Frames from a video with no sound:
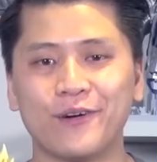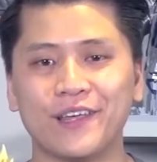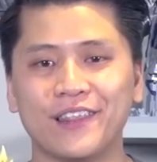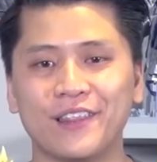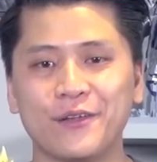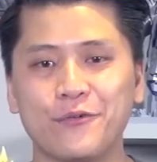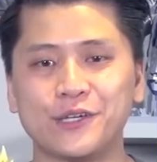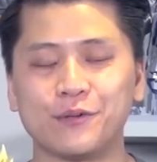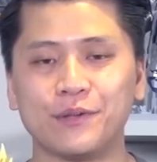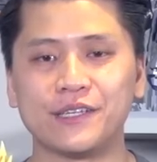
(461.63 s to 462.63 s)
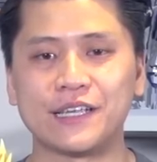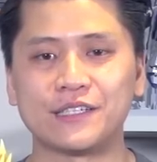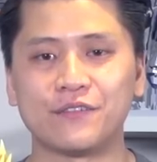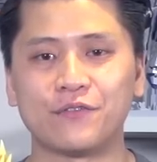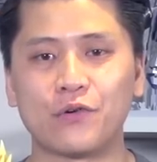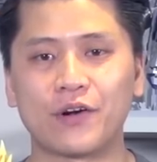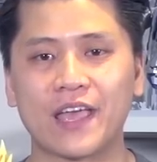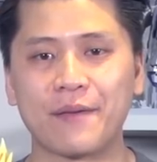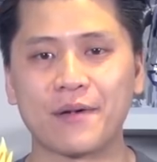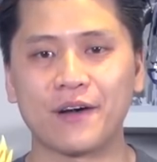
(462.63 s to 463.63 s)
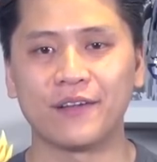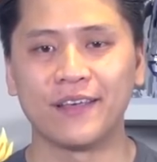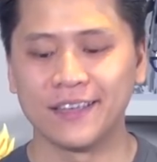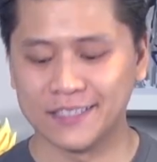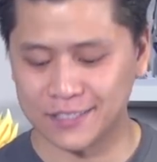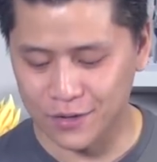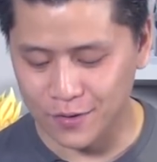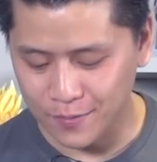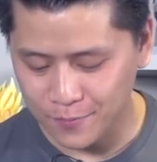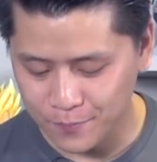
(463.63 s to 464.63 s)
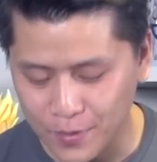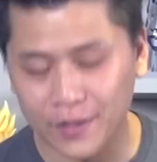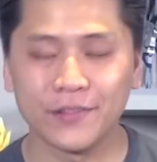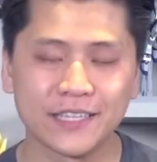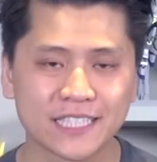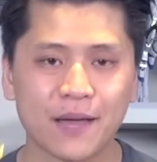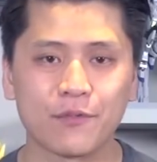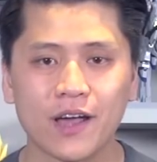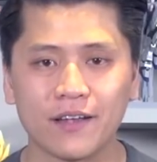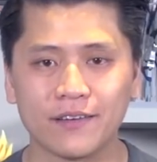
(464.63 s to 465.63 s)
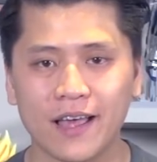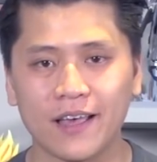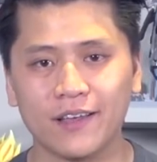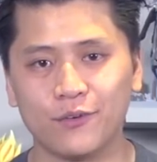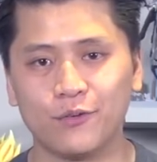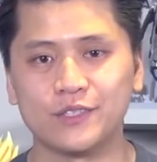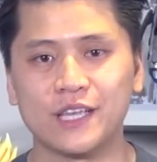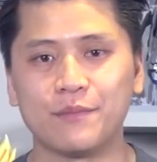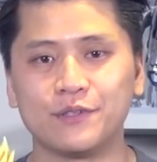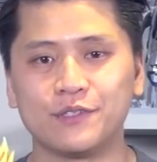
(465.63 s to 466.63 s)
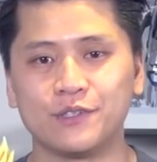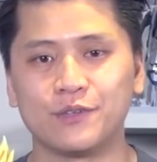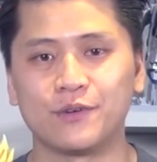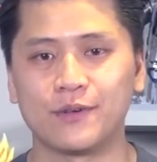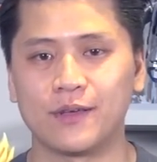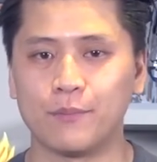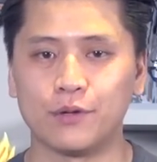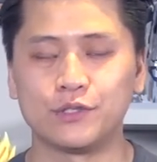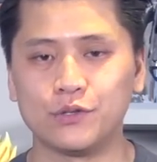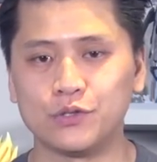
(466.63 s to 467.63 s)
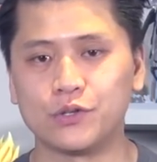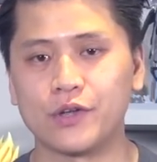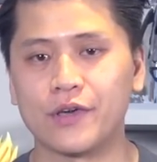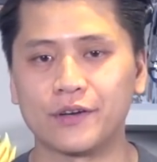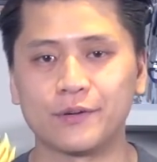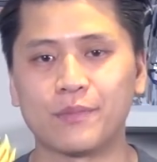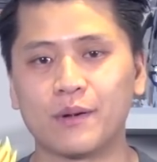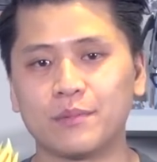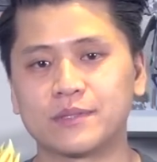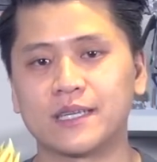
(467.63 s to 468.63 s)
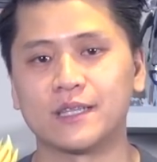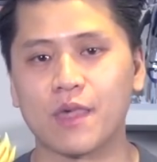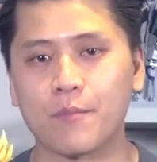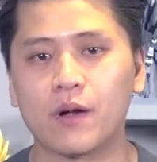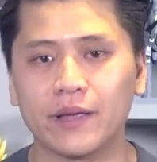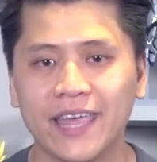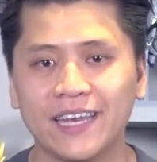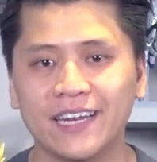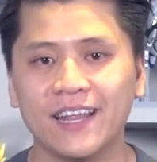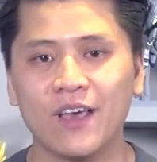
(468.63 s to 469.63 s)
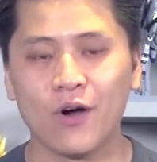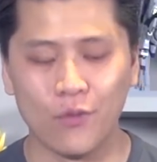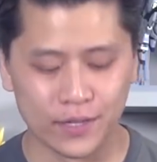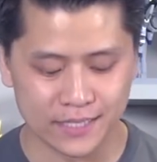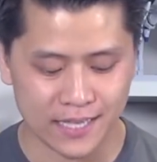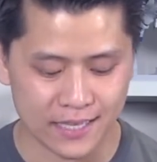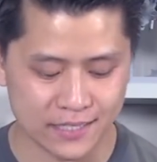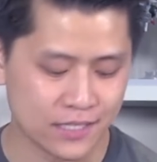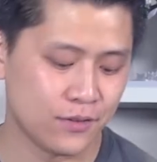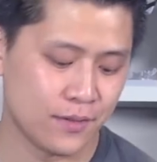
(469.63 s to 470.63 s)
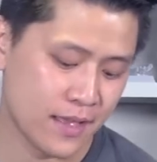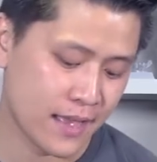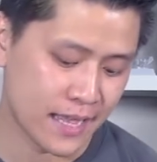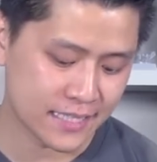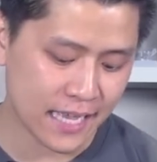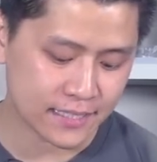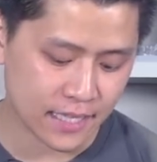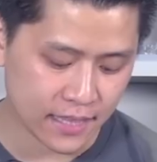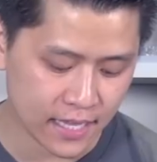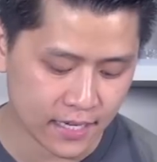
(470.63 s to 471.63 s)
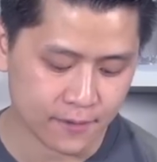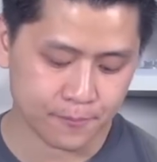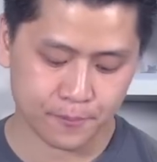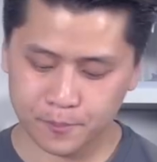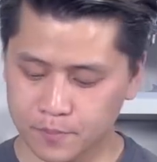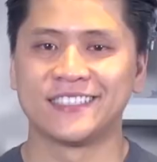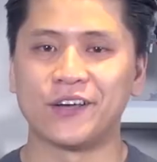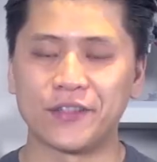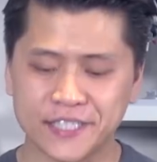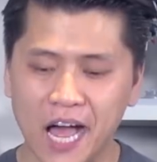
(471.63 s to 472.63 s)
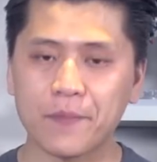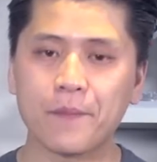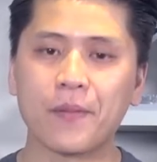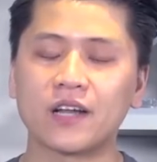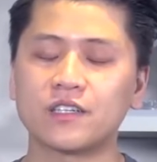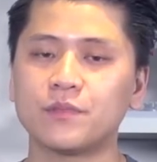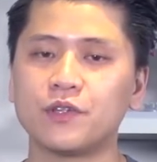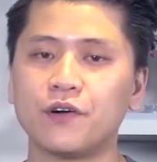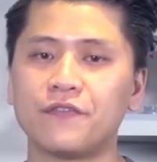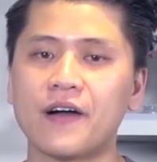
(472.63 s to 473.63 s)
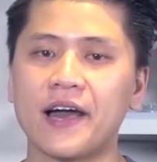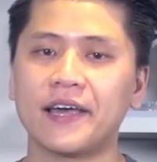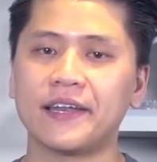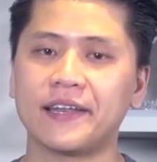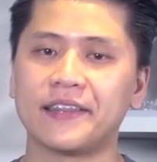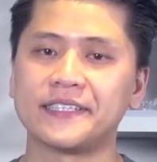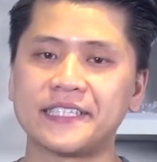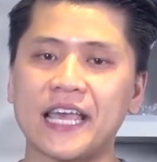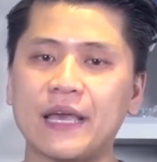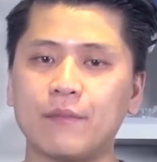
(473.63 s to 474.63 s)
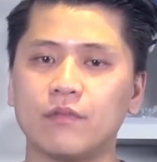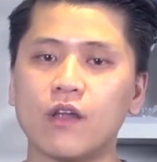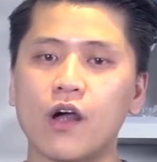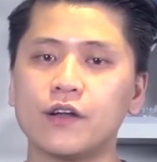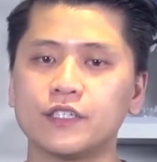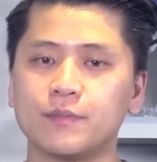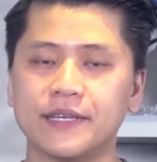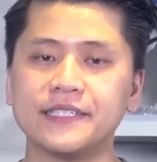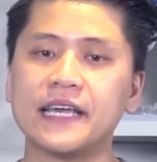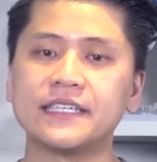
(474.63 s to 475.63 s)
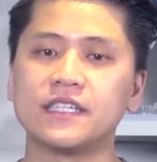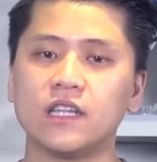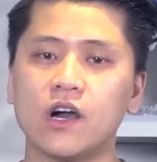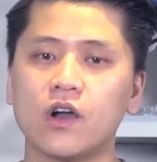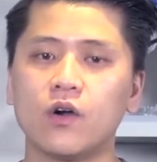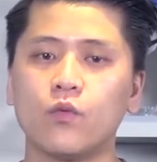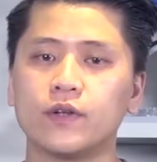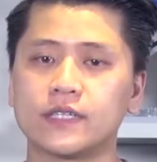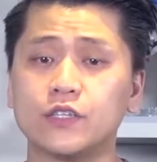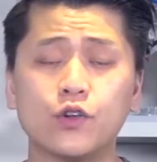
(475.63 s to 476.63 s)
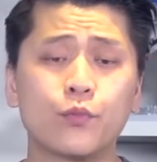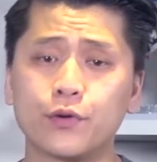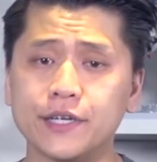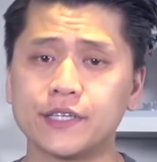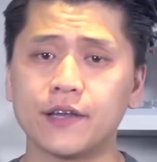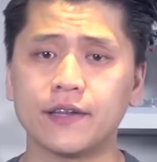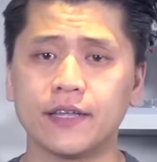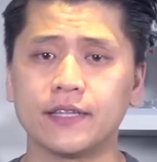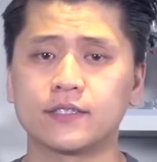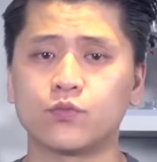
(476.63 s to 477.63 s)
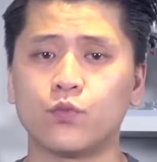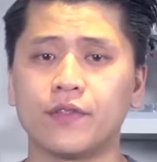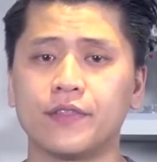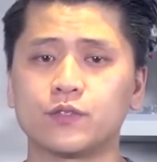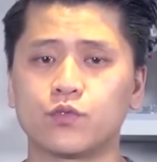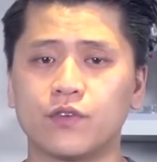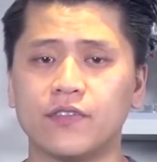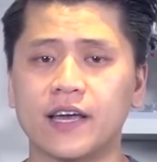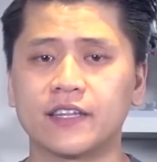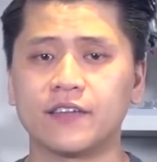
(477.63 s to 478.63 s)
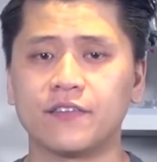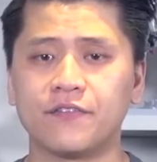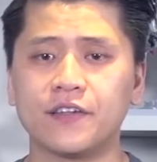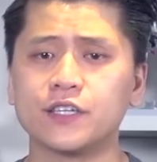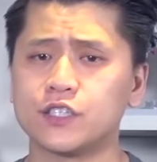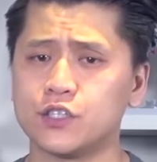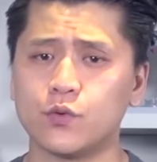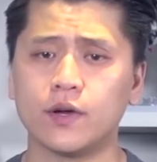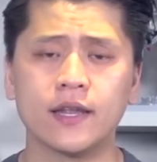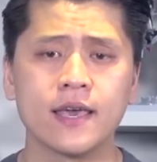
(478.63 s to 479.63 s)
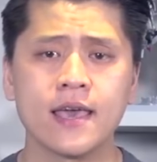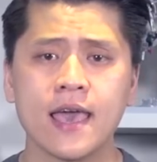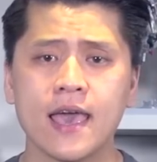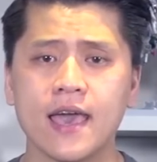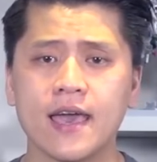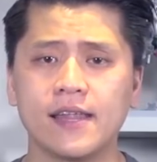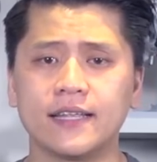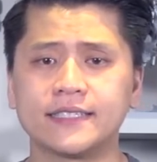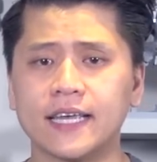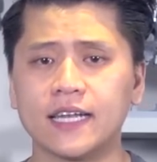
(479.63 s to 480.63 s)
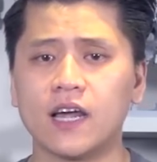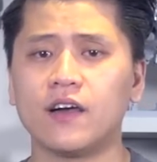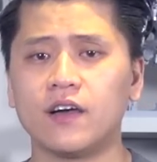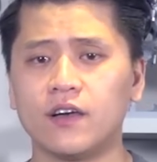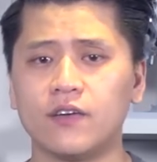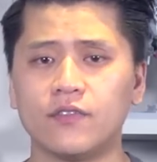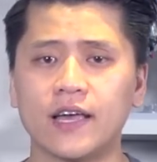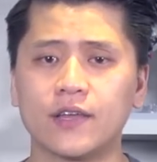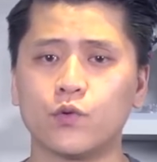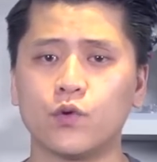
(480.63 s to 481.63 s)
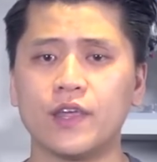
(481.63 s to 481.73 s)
when the original PlayStation 4 came out. So, well, this time around, I was able to put two and two together and probably decided they probably hit it once again. So it's nice that they hit it. So on the top and bottom, you'll find the same large PlayStation logo, which I do appreciate. It's with this reflective finish to it. And instead of like